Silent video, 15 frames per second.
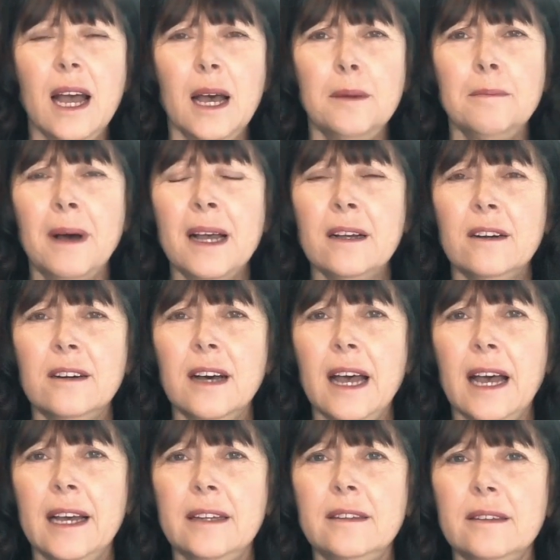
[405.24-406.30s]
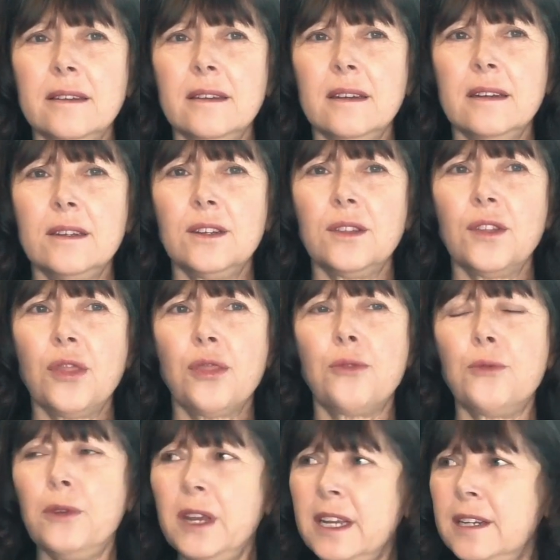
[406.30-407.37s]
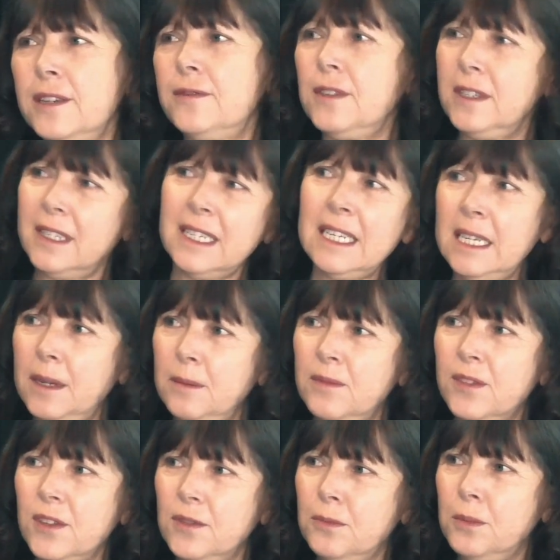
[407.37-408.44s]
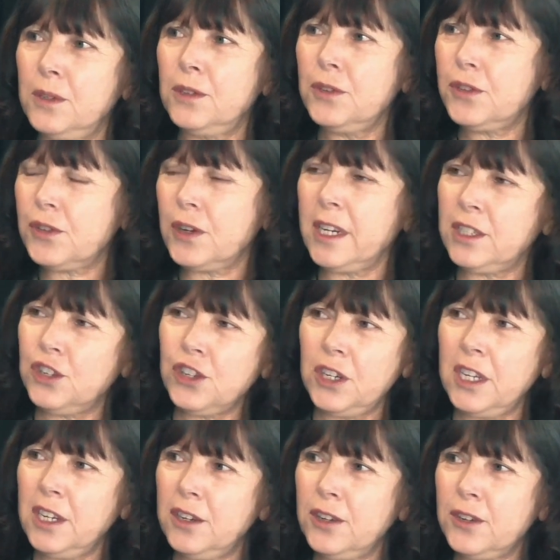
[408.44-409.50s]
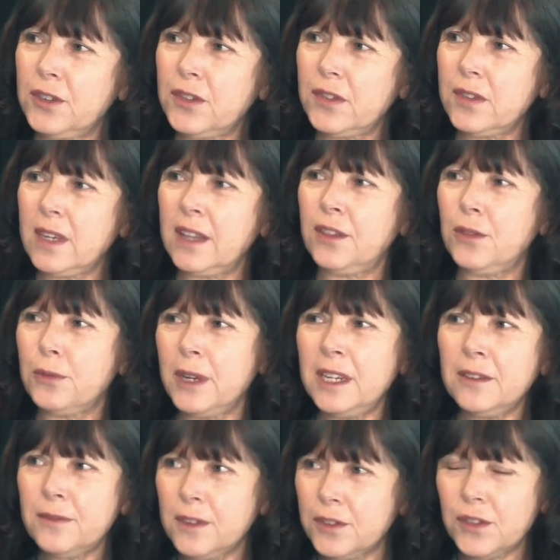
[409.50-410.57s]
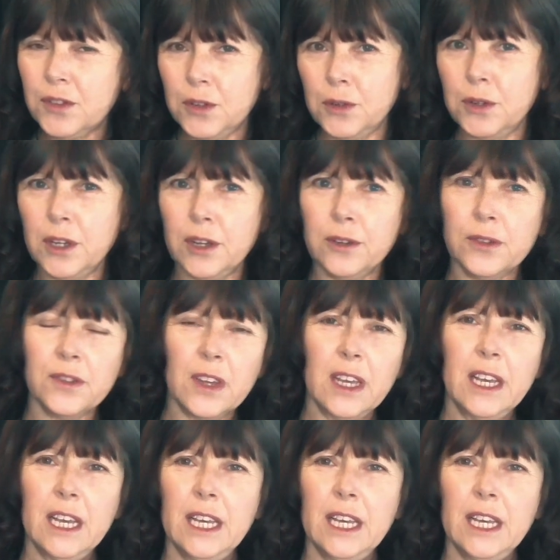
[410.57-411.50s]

And Michael had 3 different teams of producer engineers, 3 different studios.